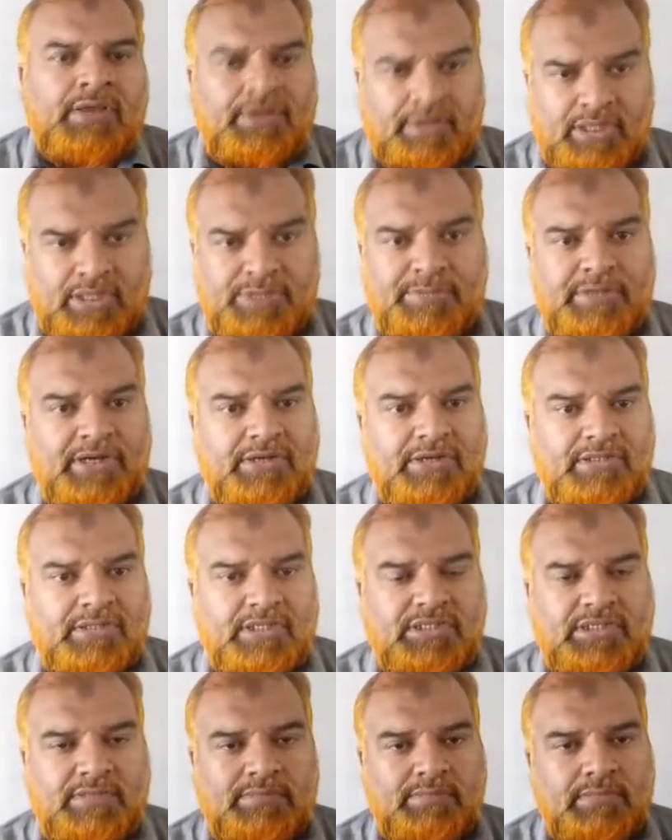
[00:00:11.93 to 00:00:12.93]
respiratory
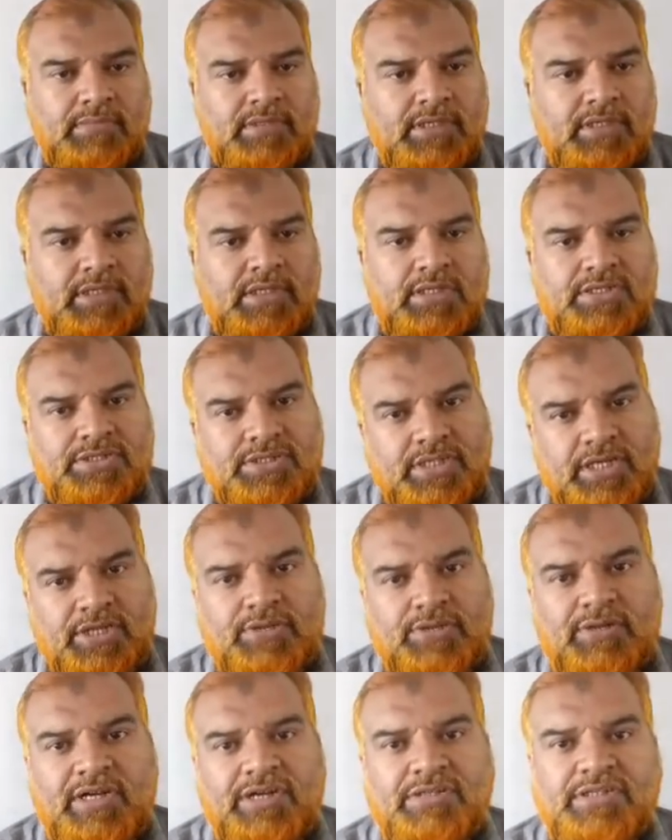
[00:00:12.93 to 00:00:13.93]
system,
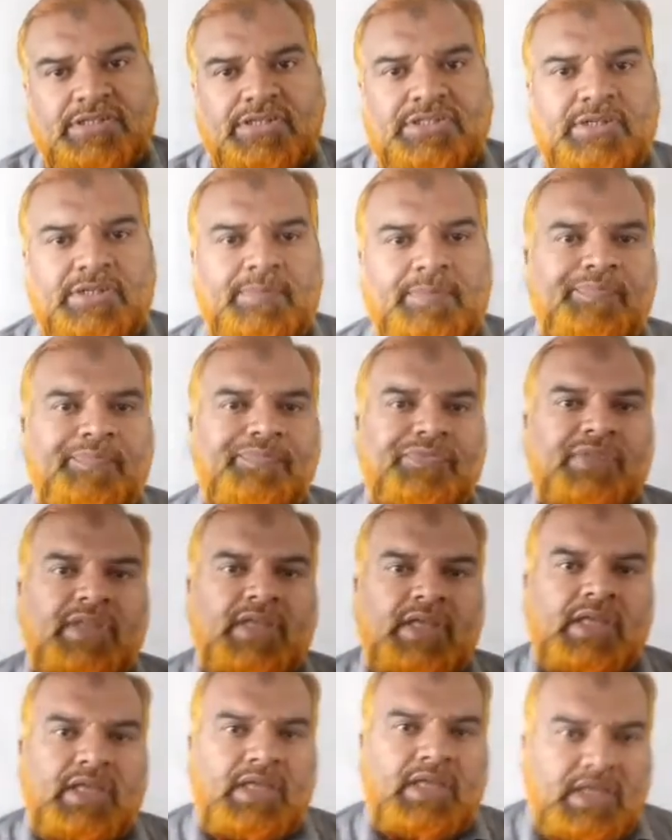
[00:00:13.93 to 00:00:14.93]
circulatory system,
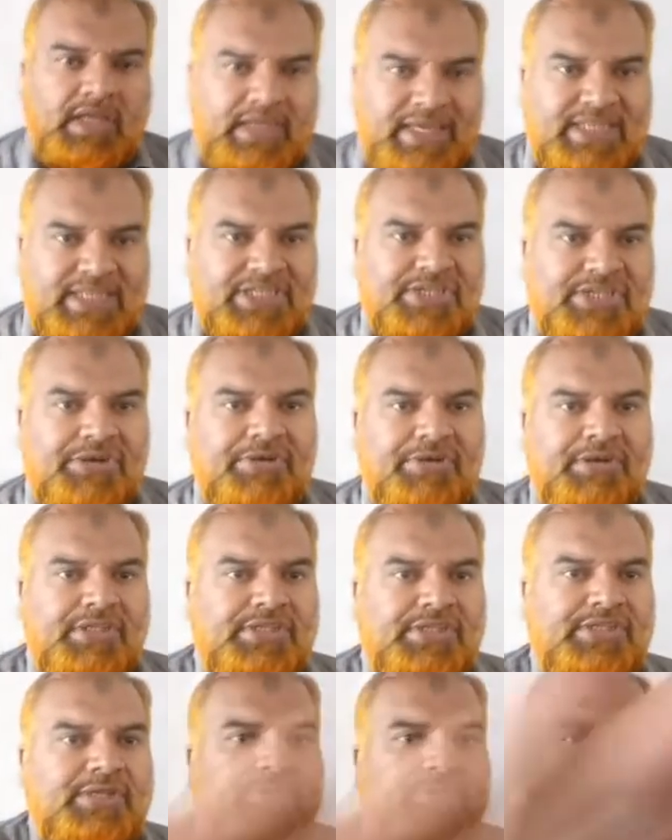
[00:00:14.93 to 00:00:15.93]
excretory
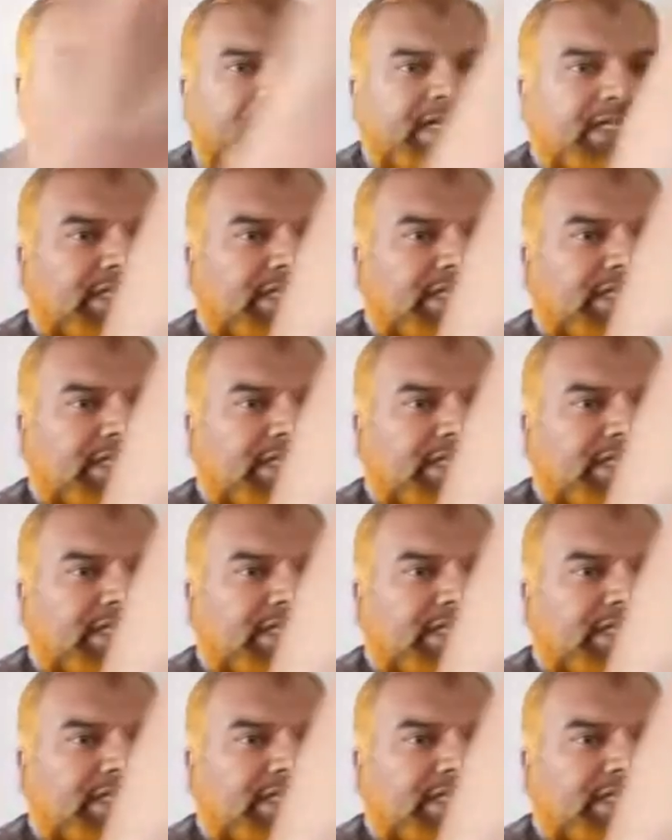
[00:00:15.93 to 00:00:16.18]
system. We have